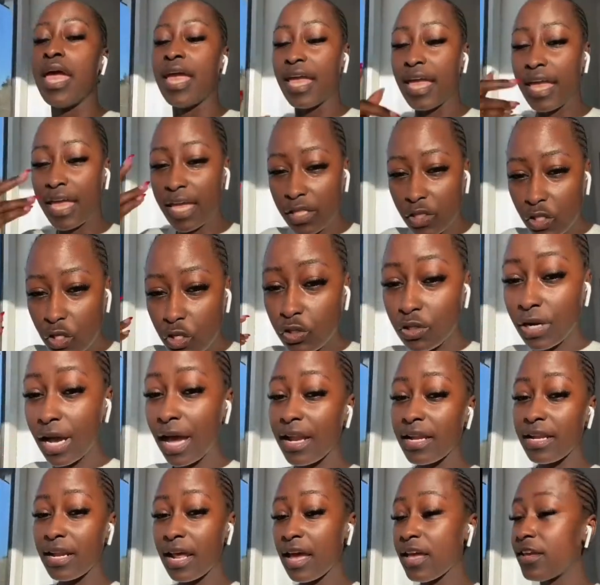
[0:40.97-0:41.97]
In
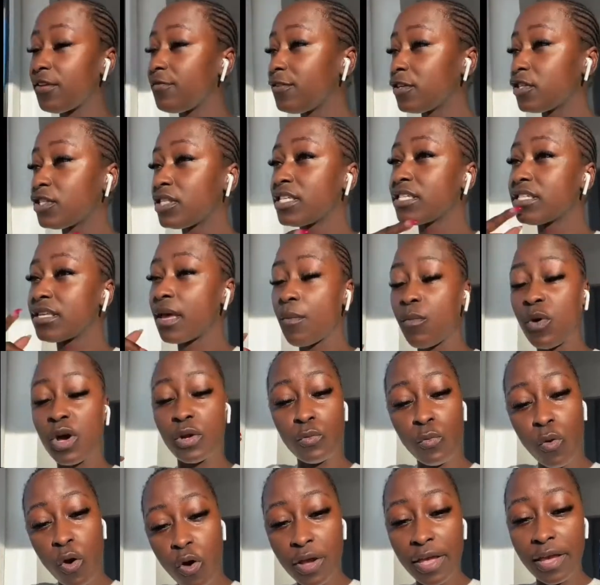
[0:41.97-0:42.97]
Uganda, if you see
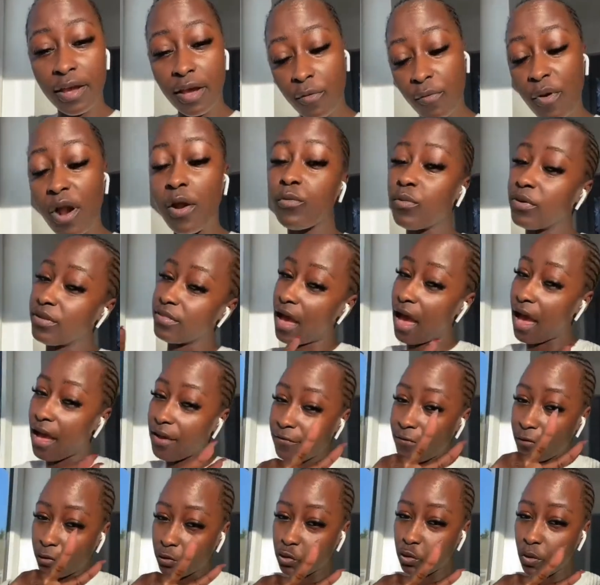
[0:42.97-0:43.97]
someone walking around with an
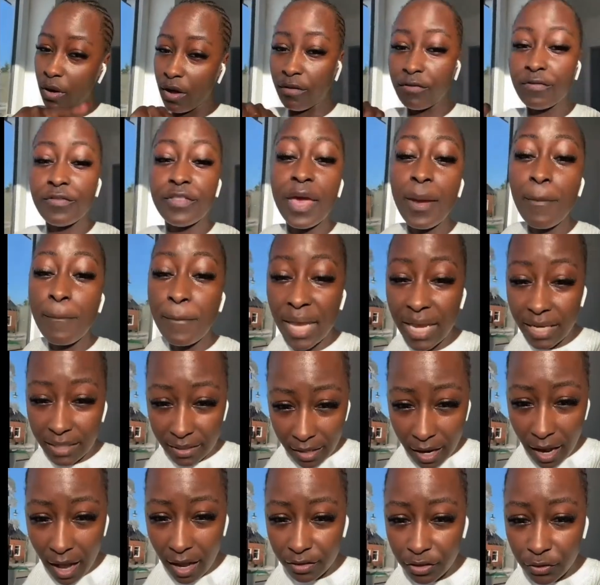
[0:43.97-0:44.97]
iPhone 12, they paid
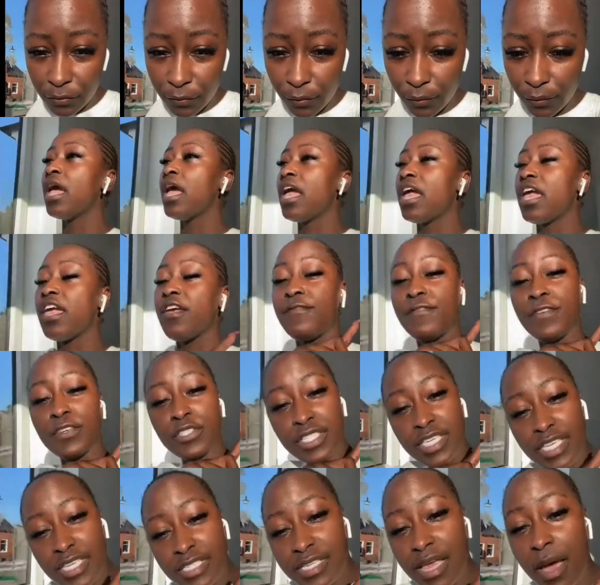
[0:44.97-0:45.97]
cash for it. If you
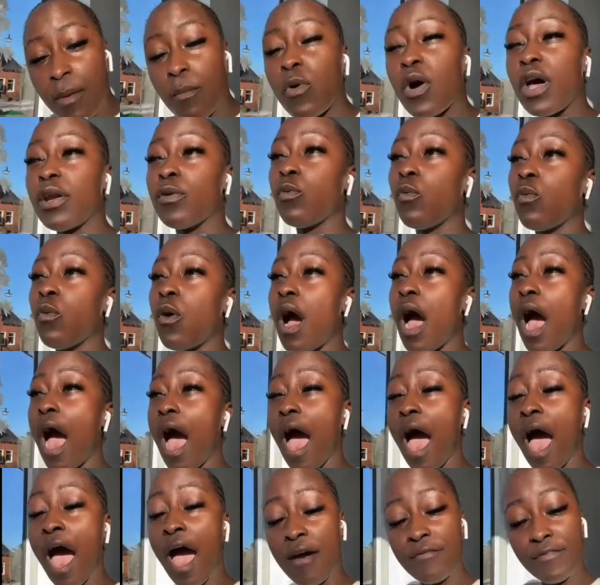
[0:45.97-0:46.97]
see someone
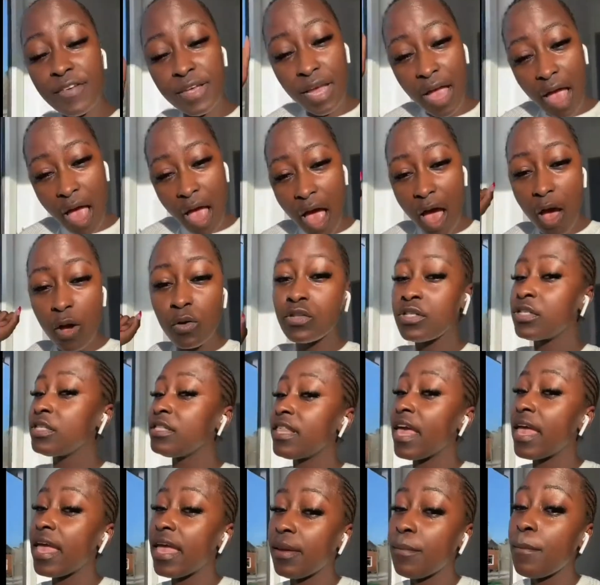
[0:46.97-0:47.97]
having a house,
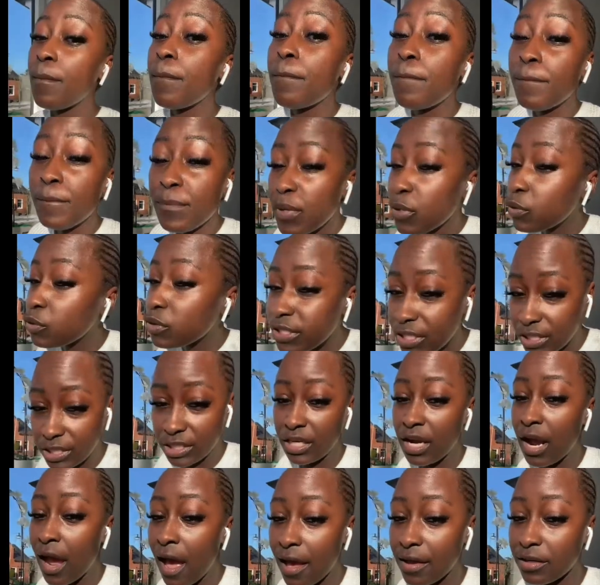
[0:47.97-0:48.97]
they built
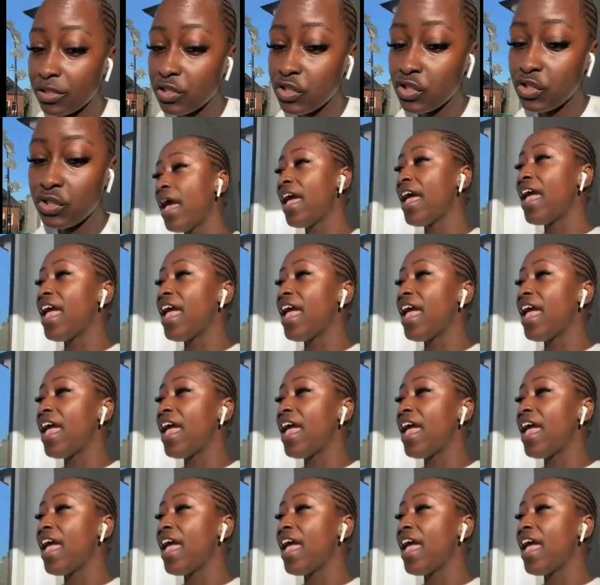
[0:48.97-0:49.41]
it cash.